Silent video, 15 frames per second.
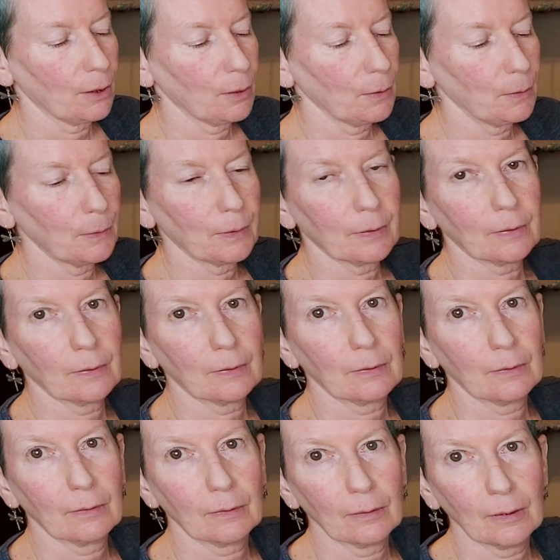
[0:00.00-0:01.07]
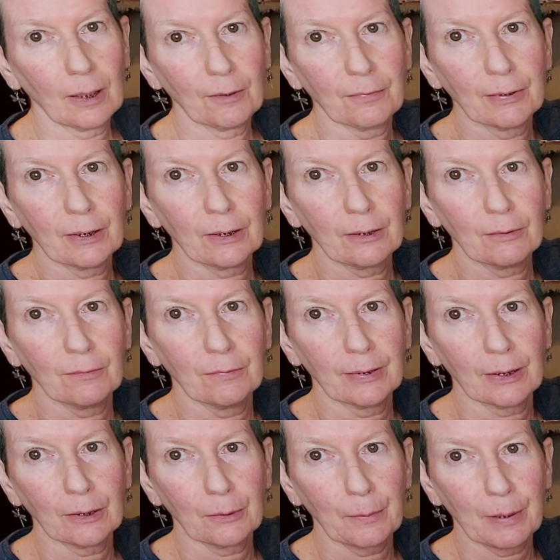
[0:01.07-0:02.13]
So I fiddled and
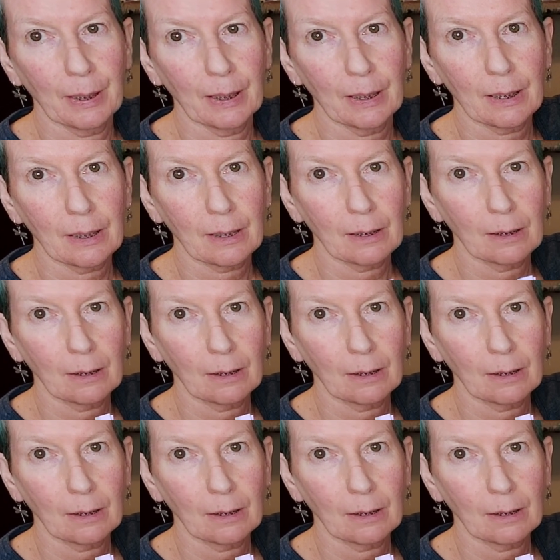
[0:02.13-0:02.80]
fiddled with it